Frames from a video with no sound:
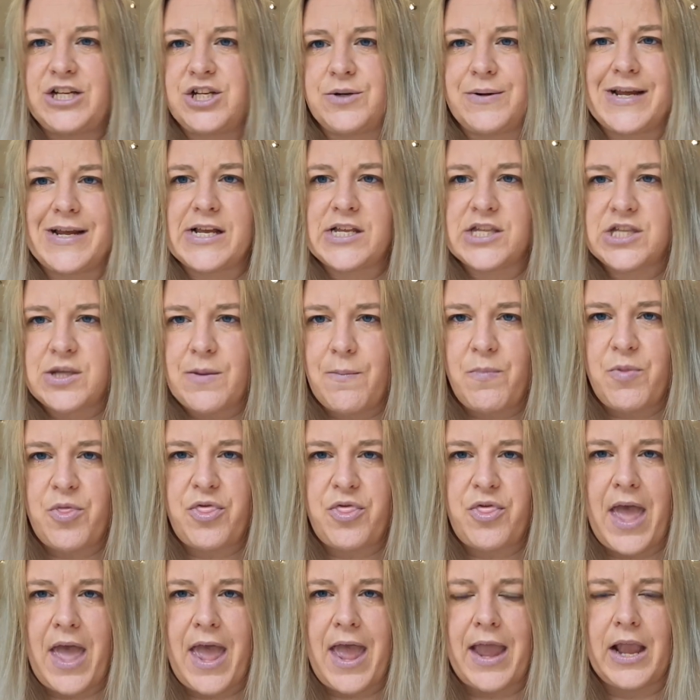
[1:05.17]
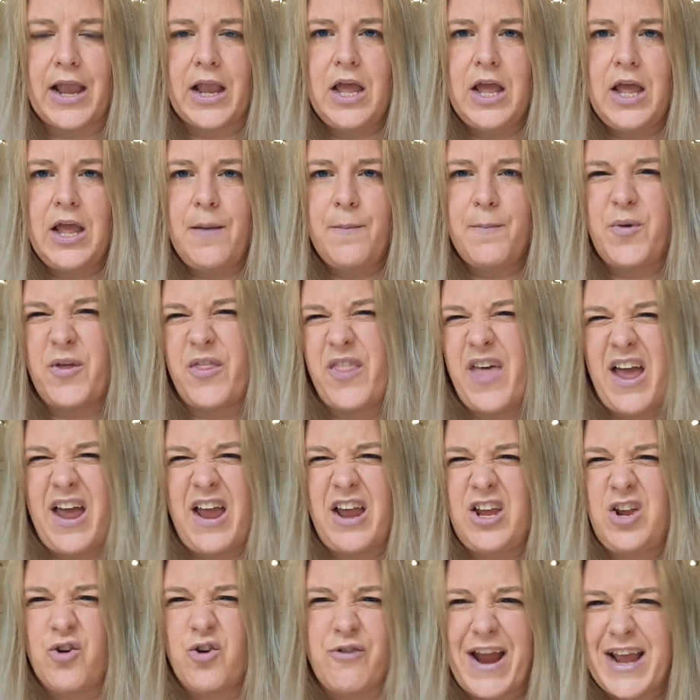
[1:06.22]
doing something, but that
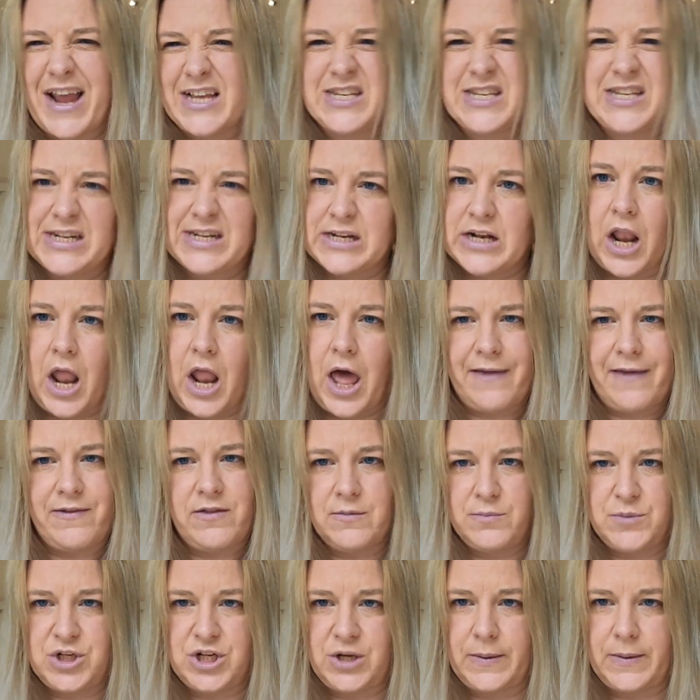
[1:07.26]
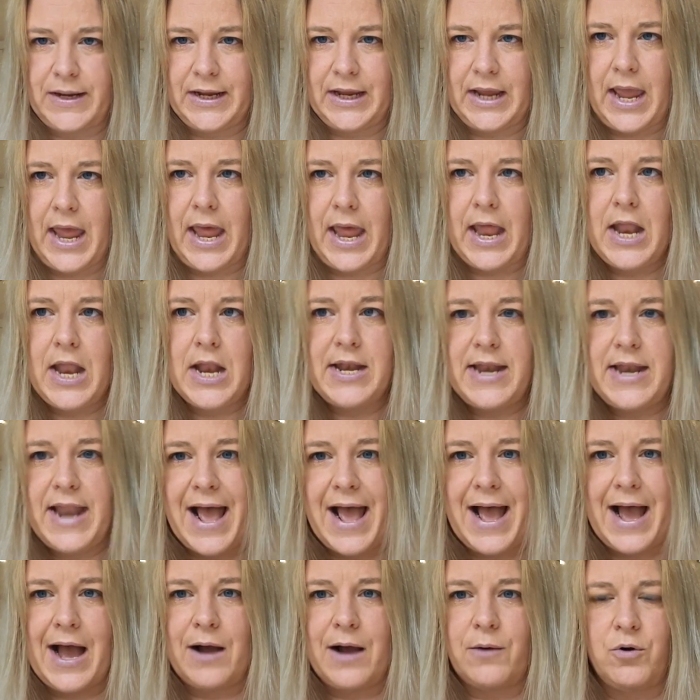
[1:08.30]
your ex didn't like them doing it.
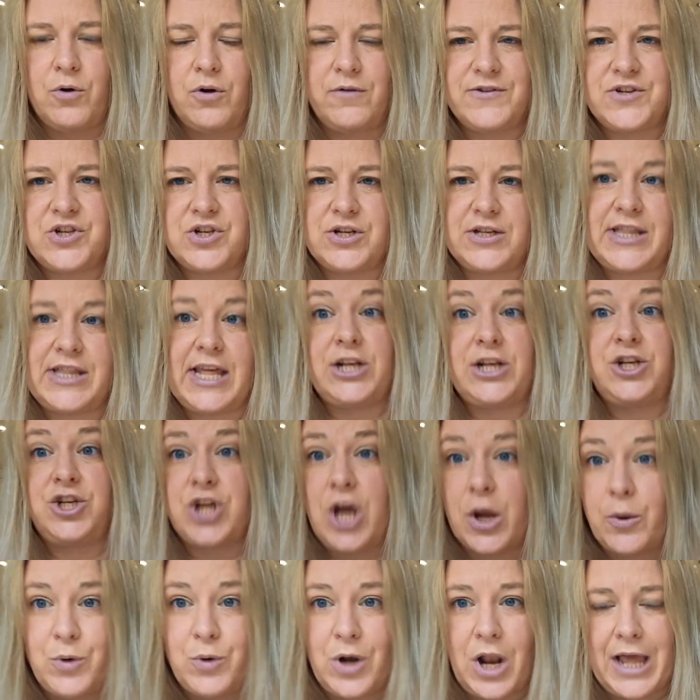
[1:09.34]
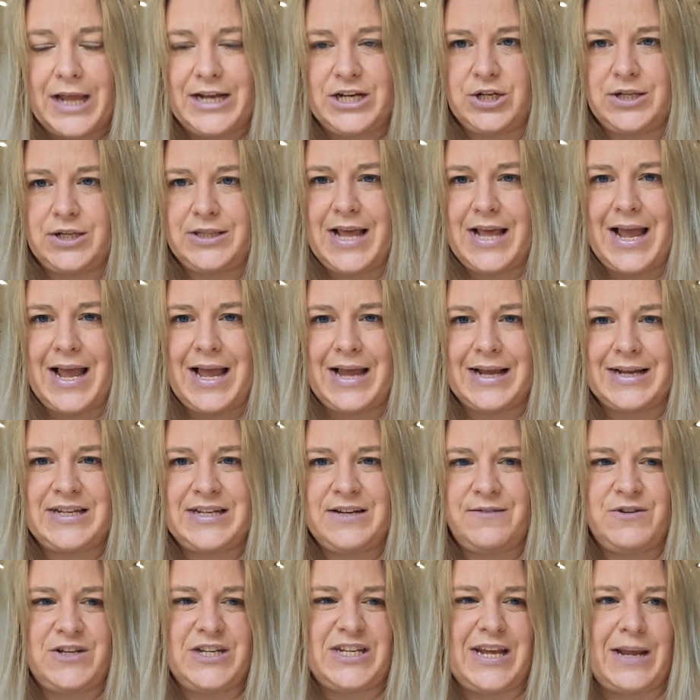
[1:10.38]
Now, all of a sudden, they don't like doing that
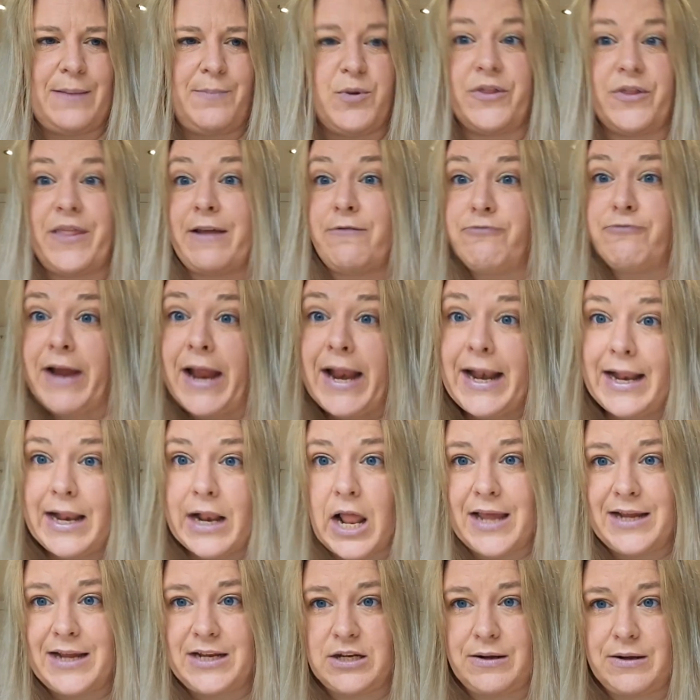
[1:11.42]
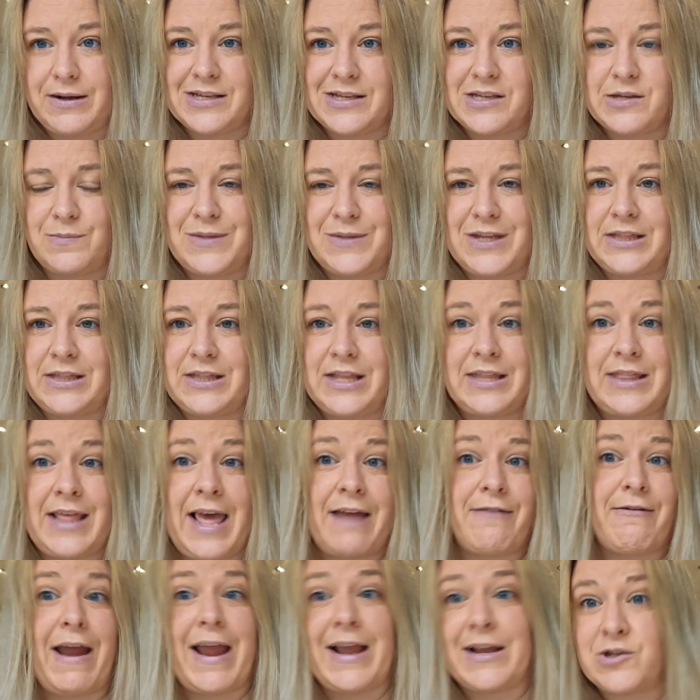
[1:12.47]
activity, but they really like doing something that
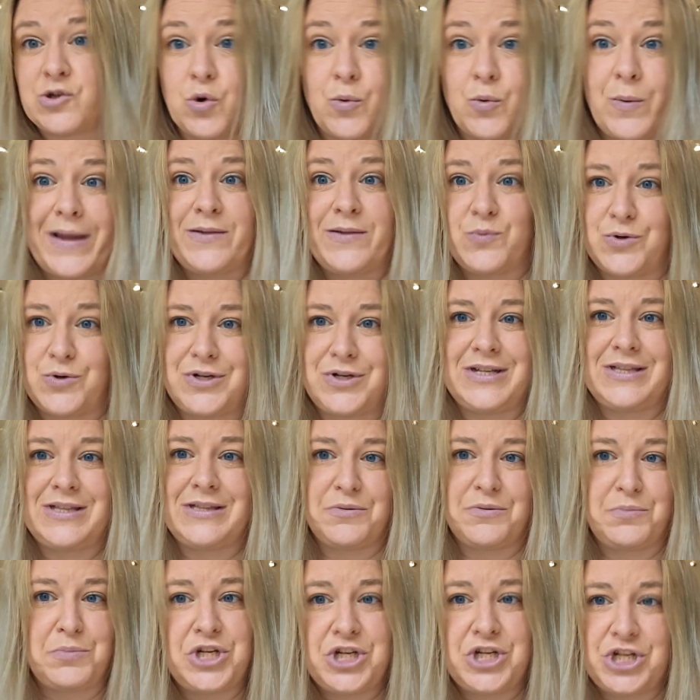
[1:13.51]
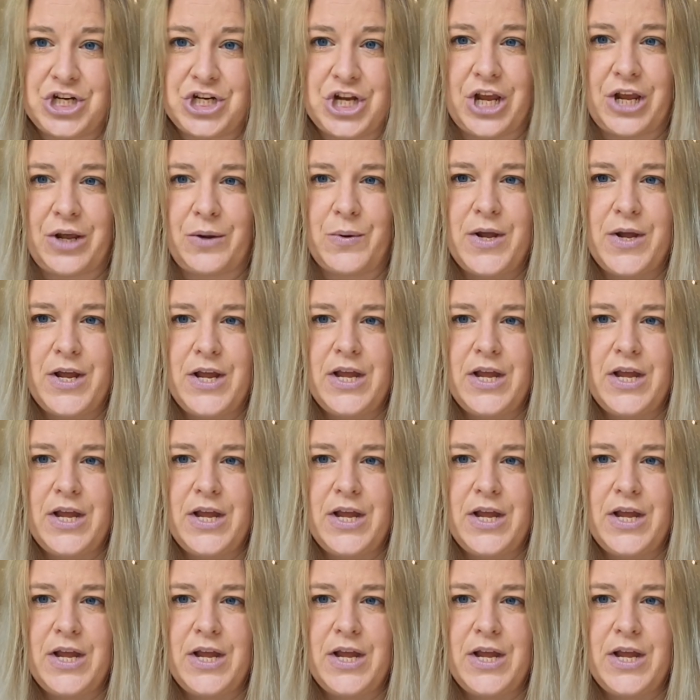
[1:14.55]
their ex always wanted them to do.